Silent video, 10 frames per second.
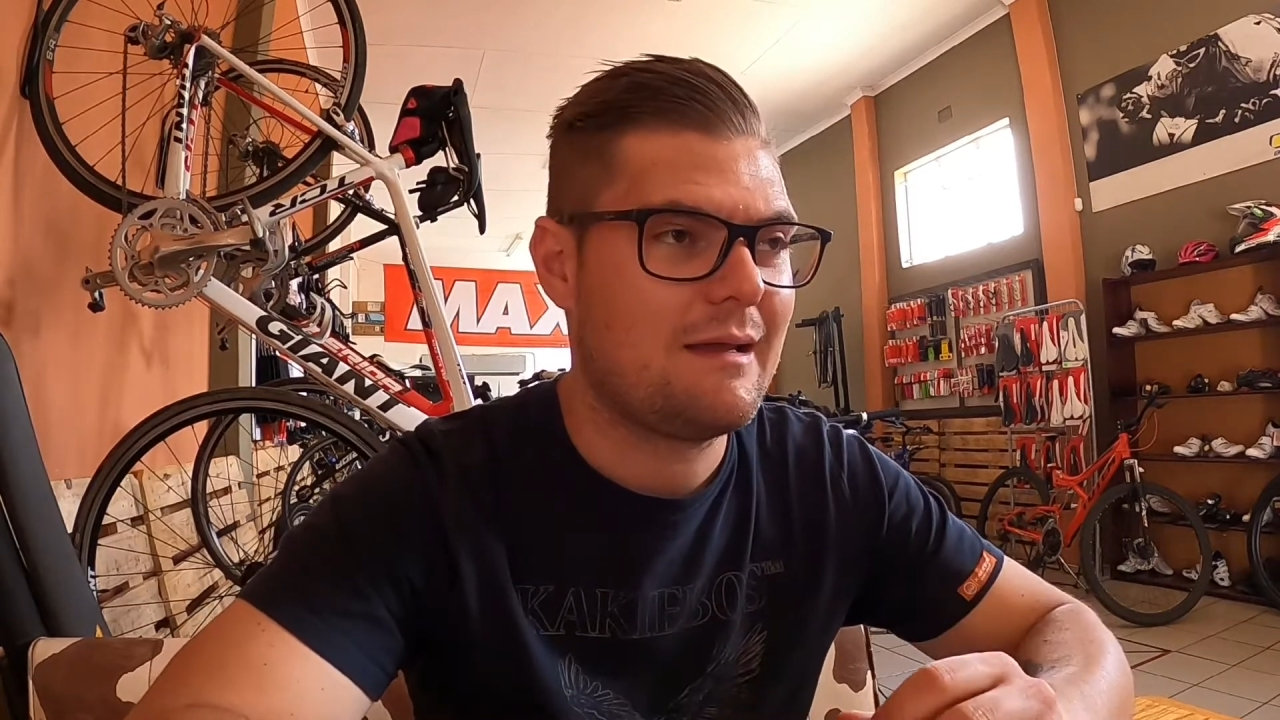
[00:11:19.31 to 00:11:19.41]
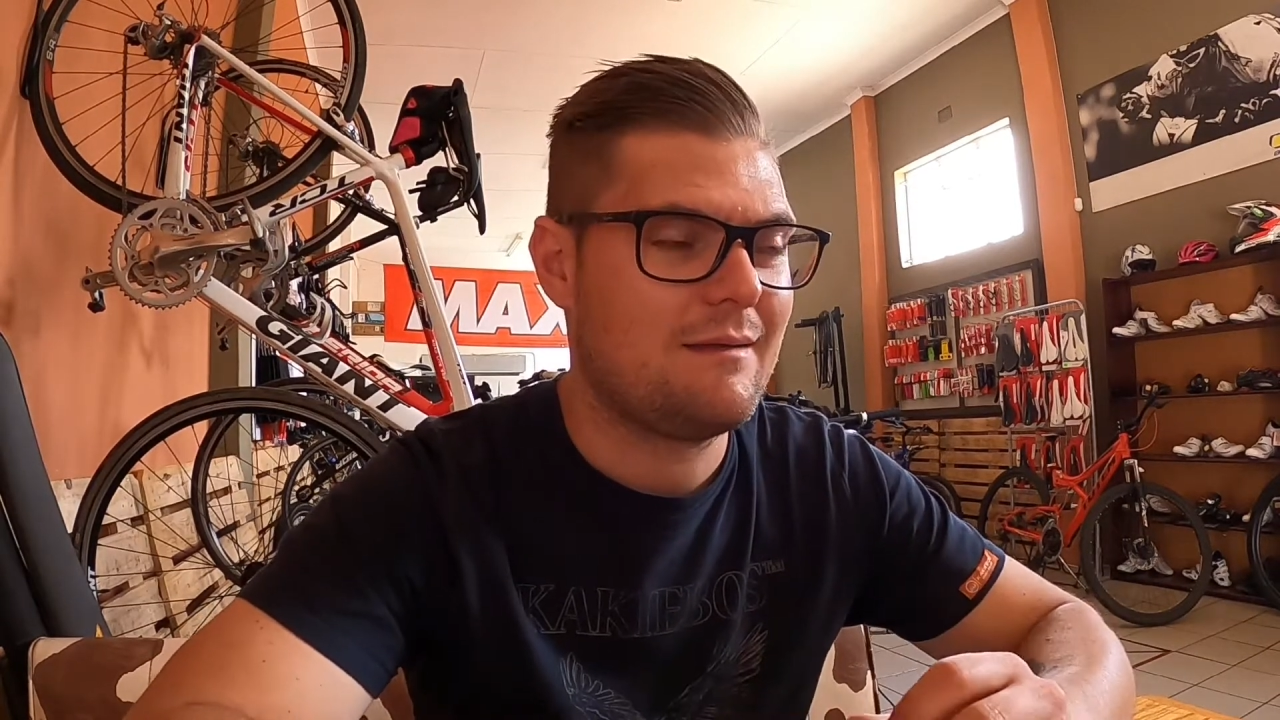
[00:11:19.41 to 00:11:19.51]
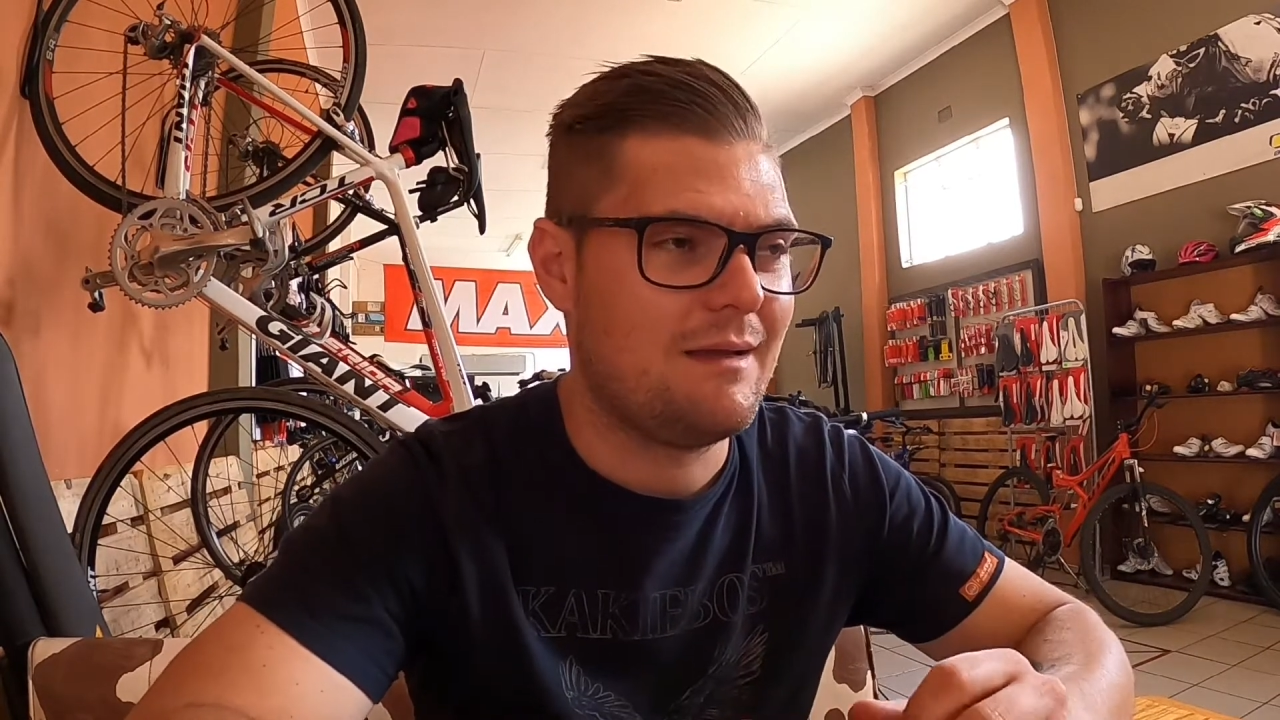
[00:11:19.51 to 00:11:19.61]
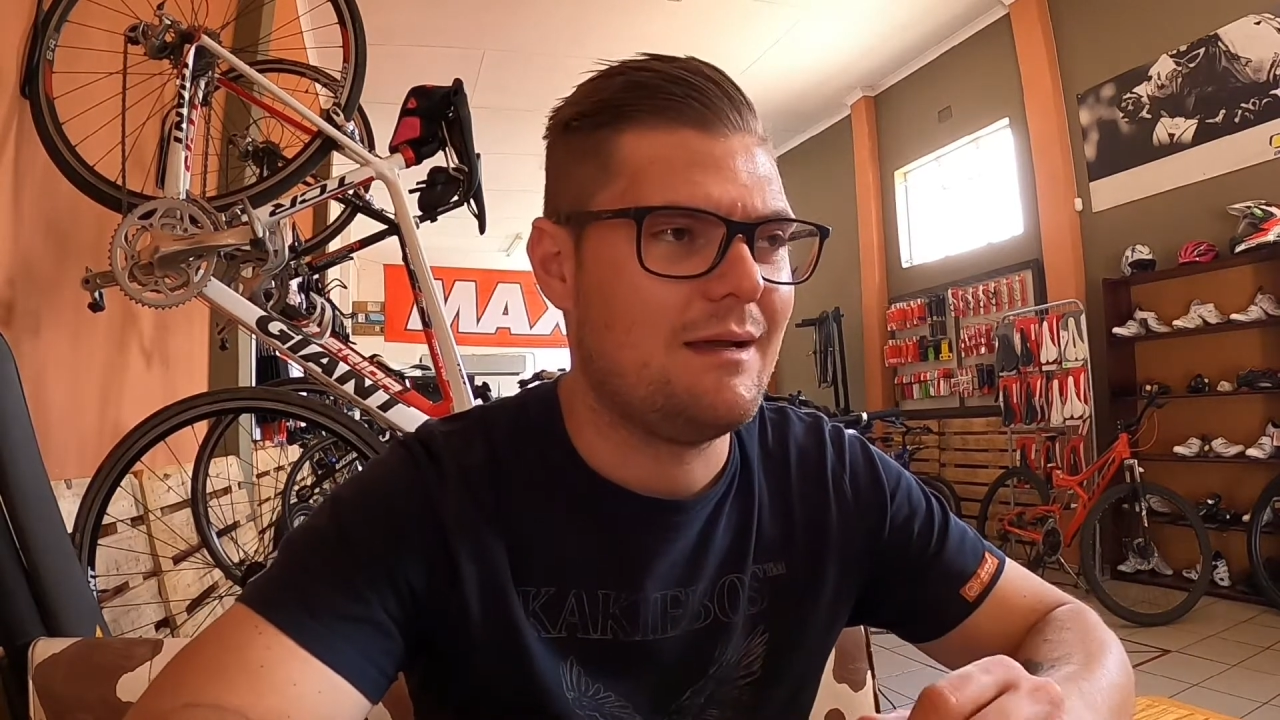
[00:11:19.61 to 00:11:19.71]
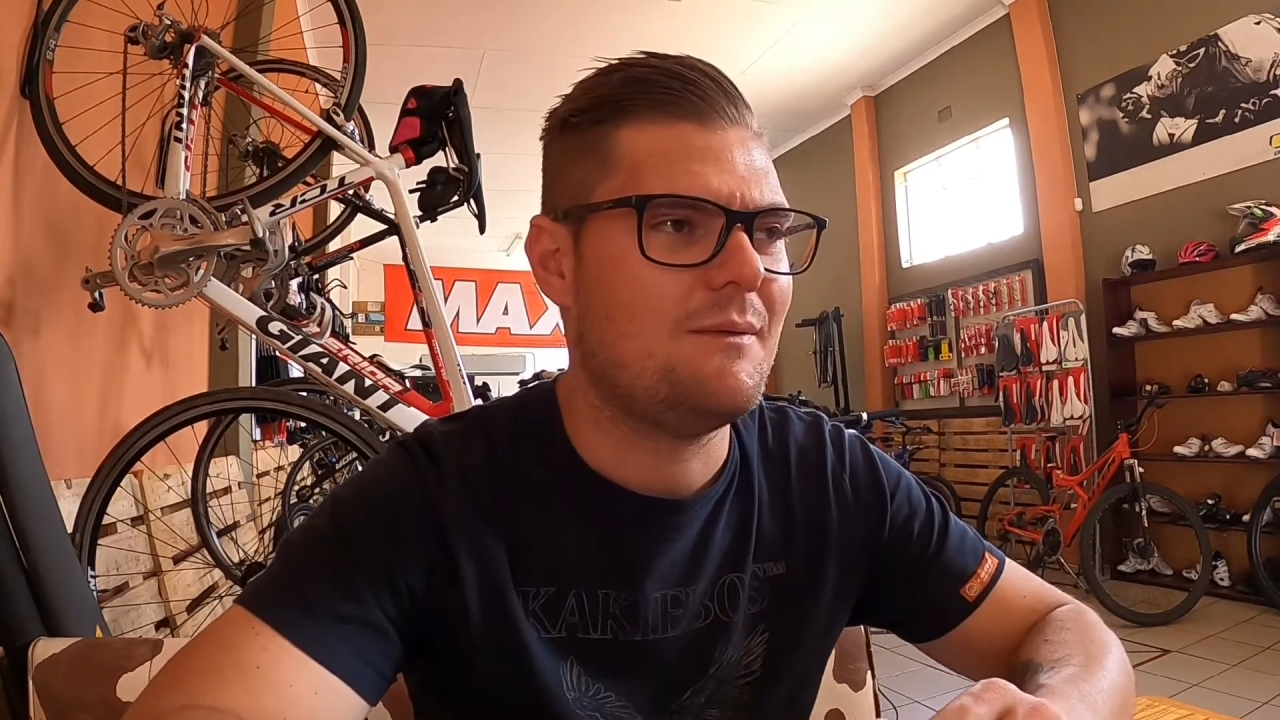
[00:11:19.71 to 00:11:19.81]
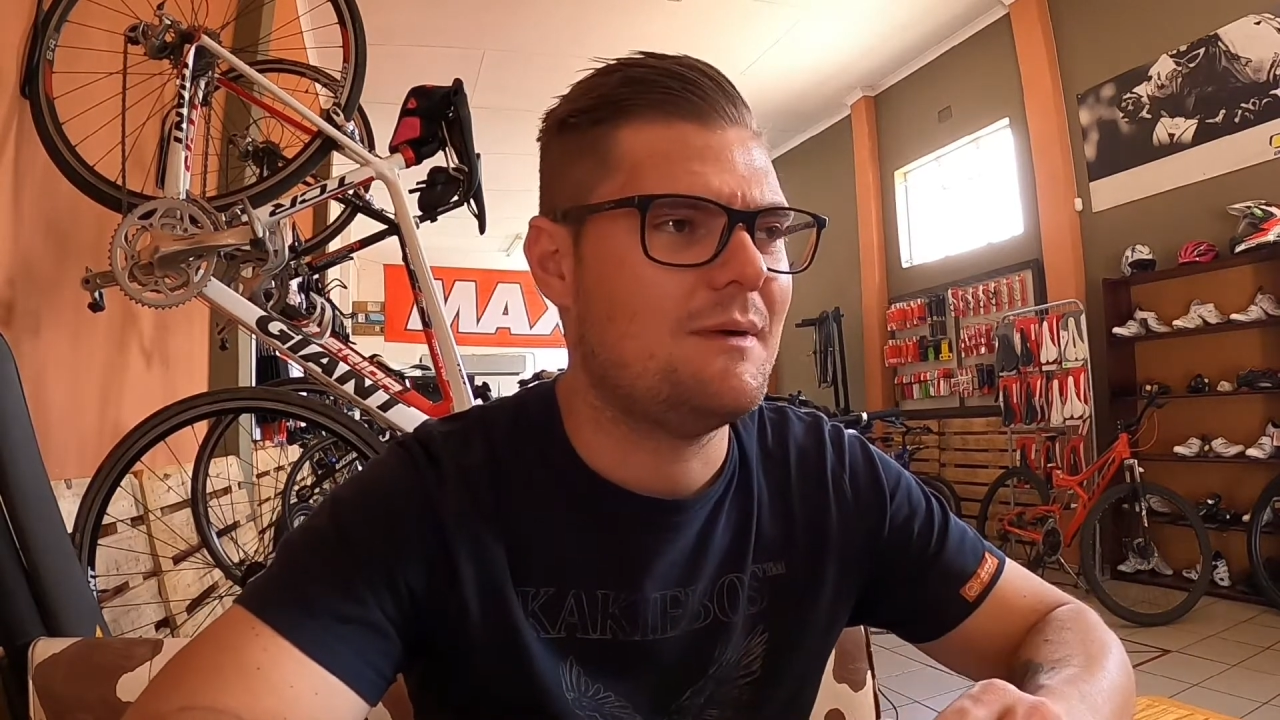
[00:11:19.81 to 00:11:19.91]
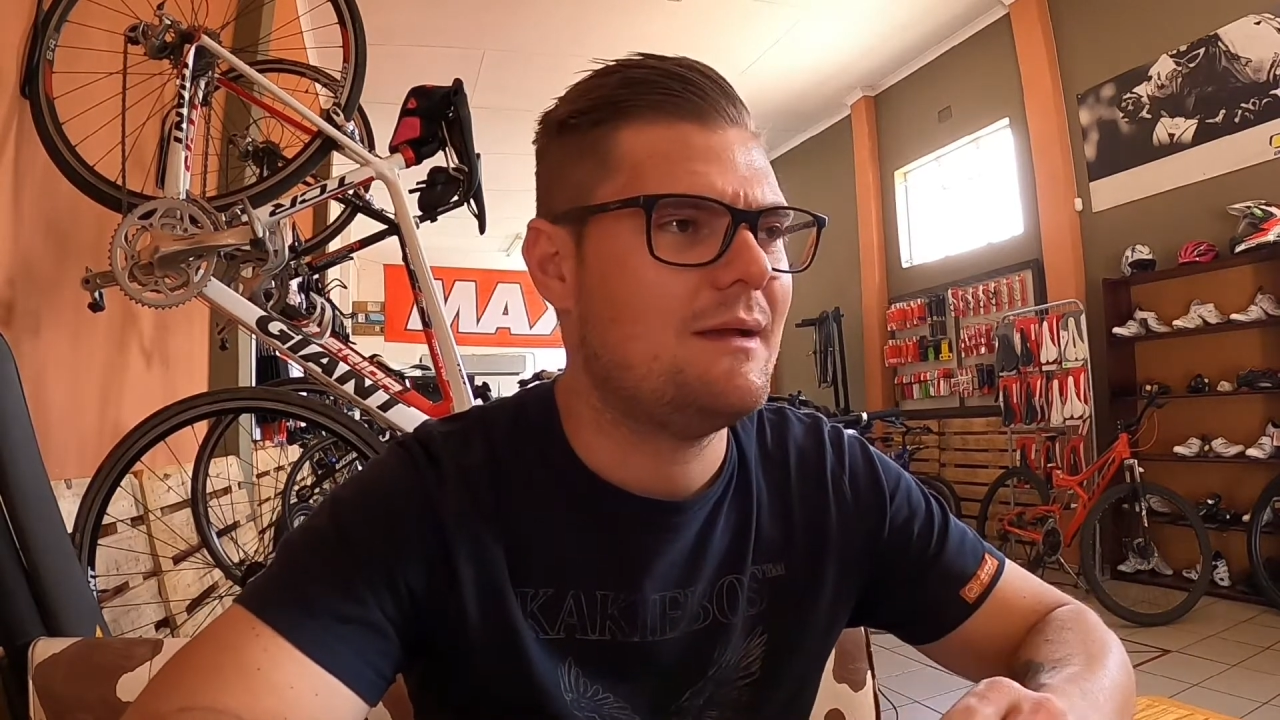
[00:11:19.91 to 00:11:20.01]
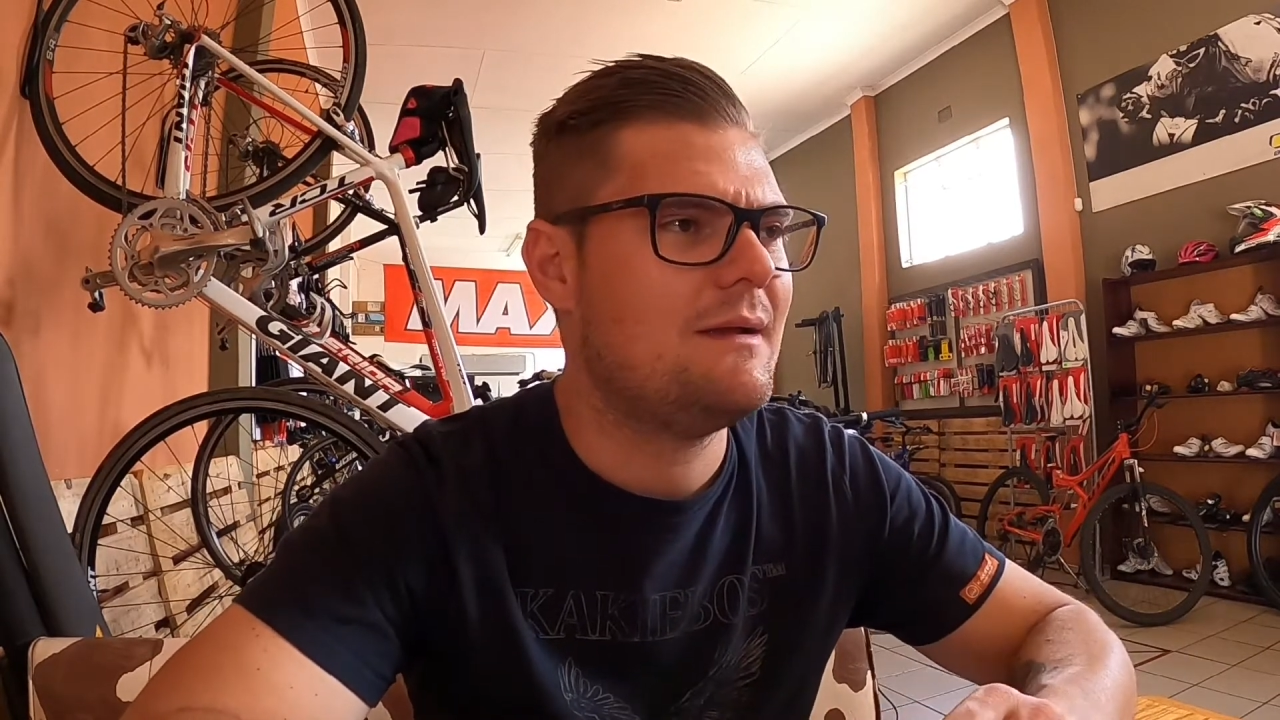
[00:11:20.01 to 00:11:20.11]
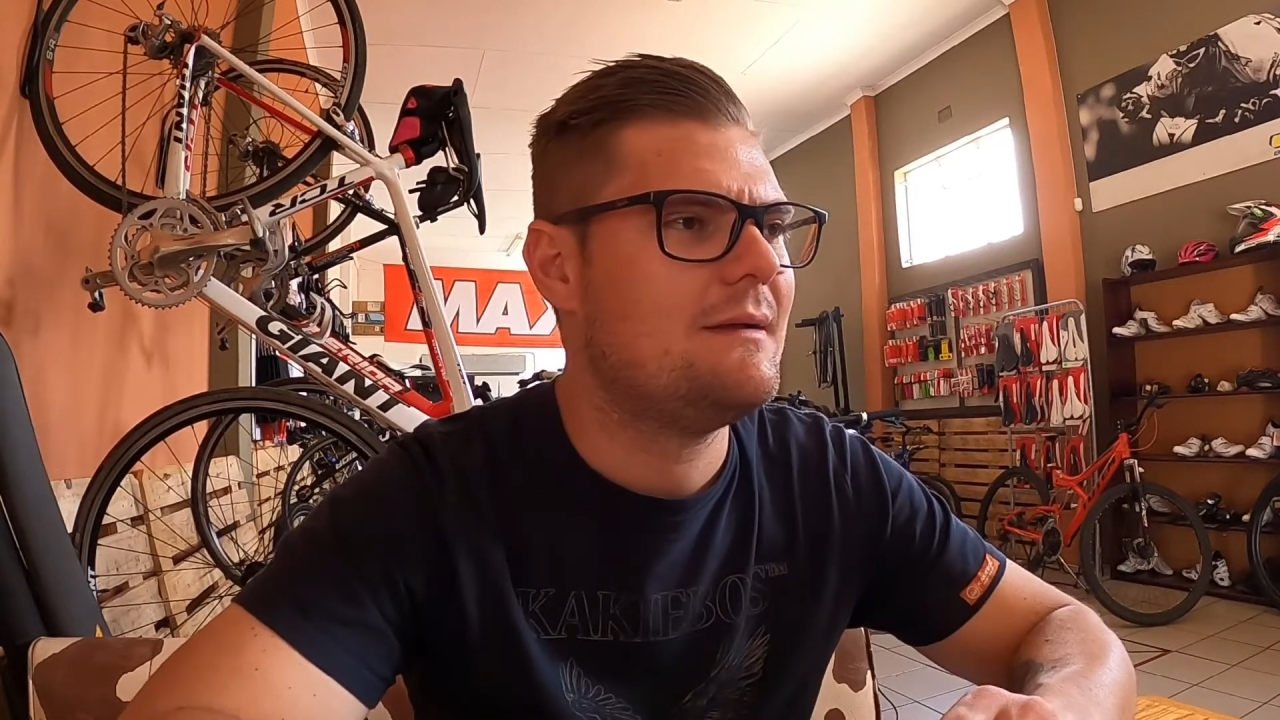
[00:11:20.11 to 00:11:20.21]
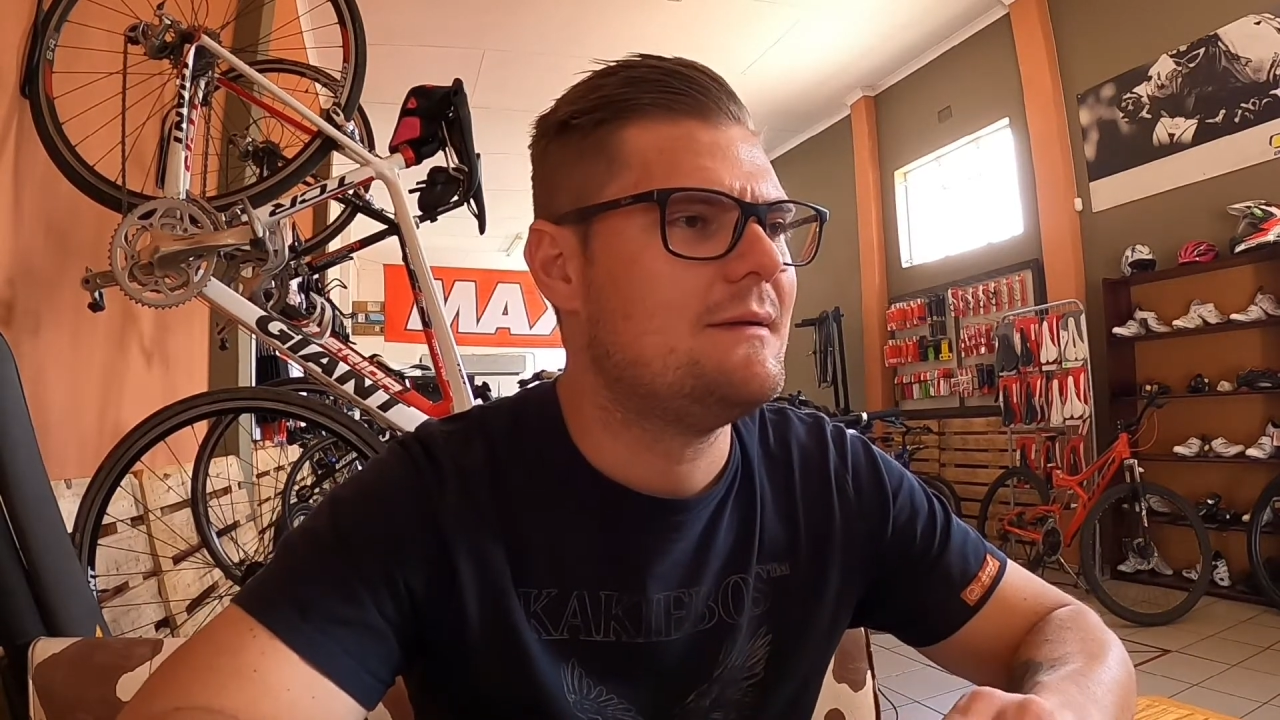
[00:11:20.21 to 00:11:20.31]
like
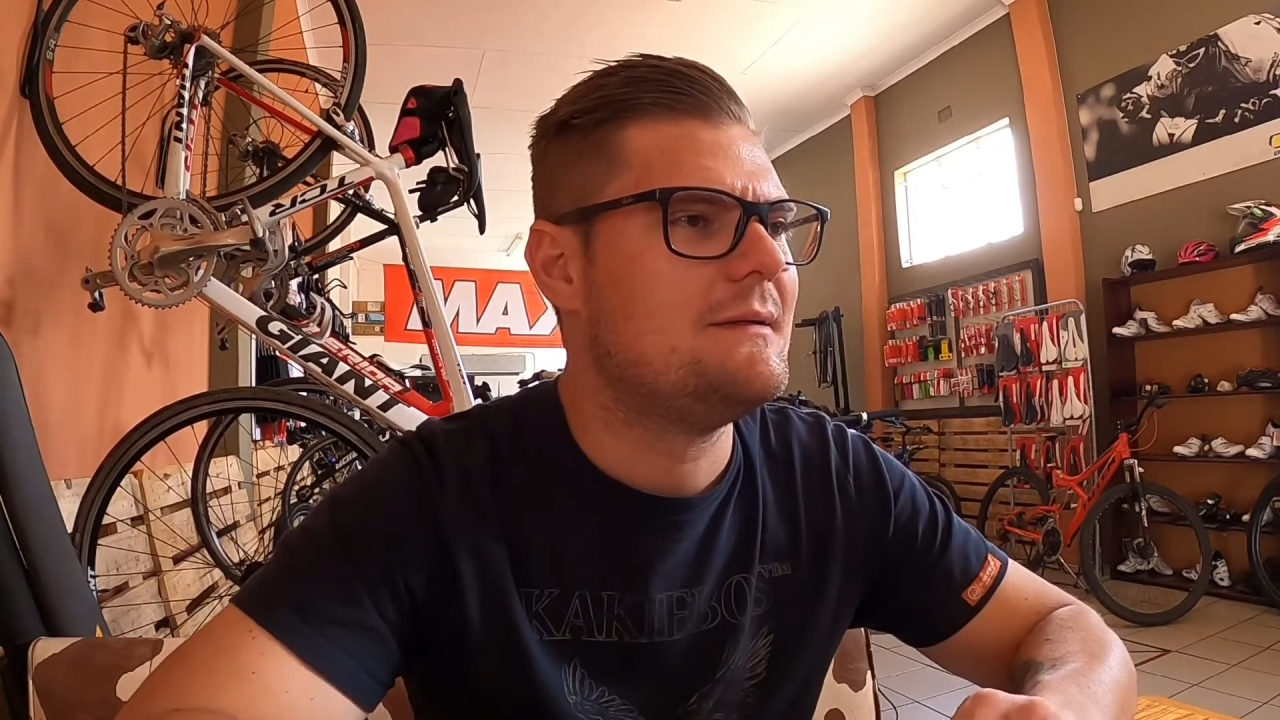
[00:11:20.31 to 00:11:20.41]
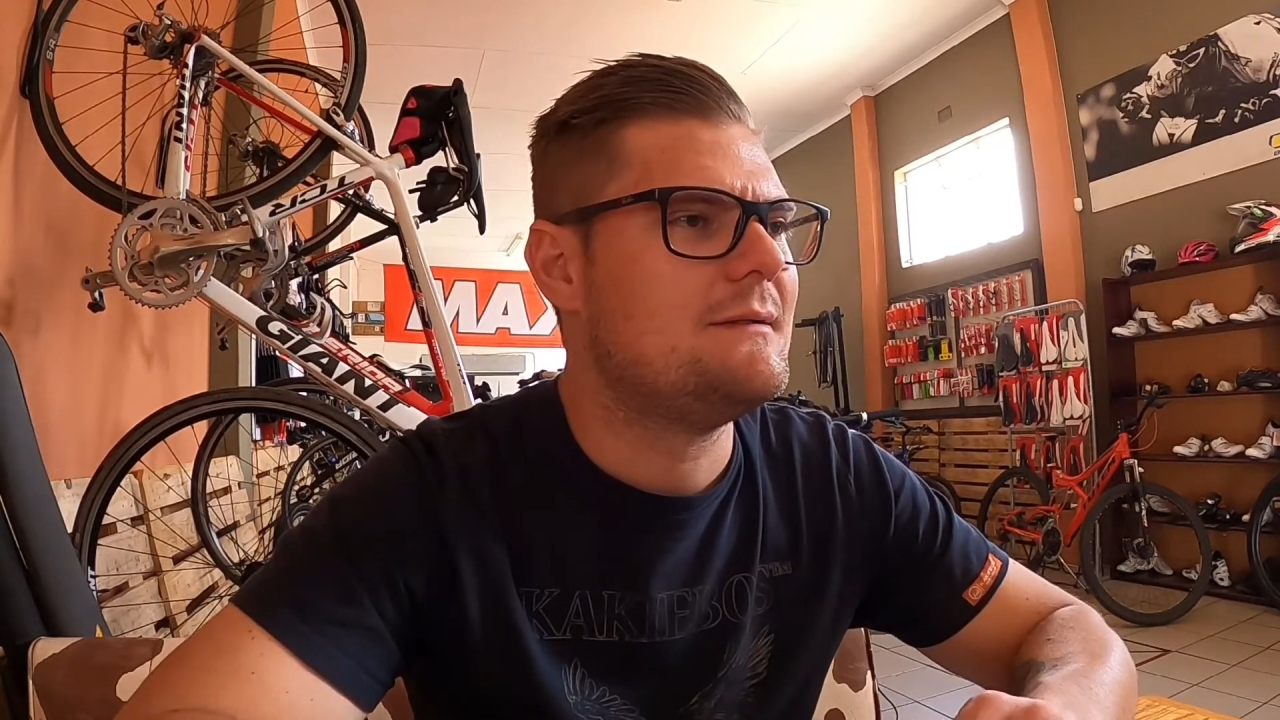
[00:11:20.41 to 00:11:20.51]
now.